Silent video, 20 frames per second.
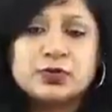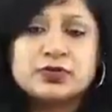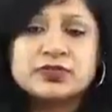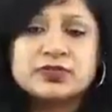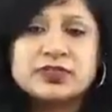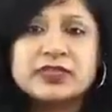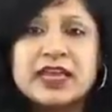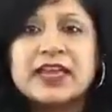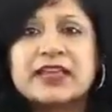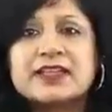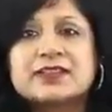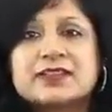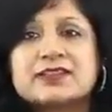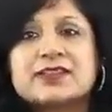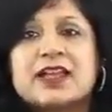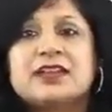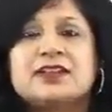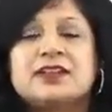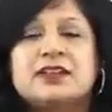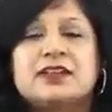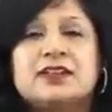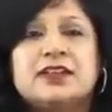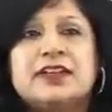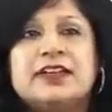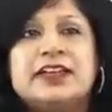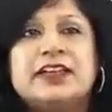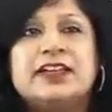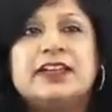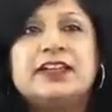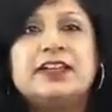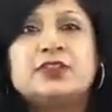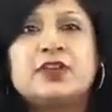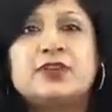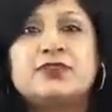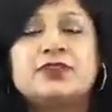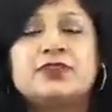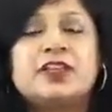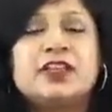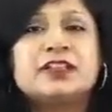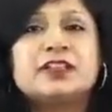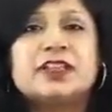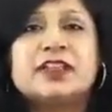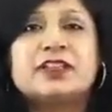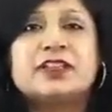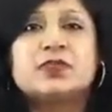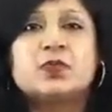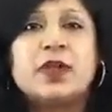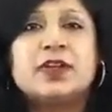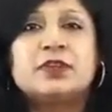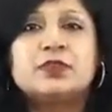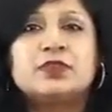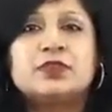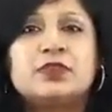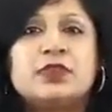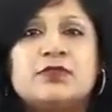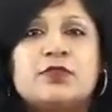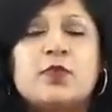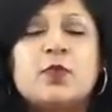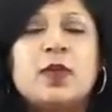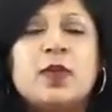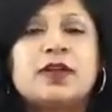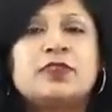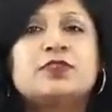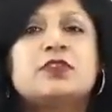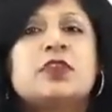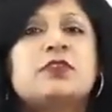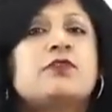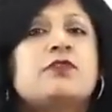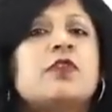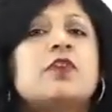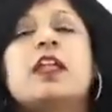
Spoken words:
says that the DDs of this is 1, 2, 3, 4, 1, 2, 3, 4, like.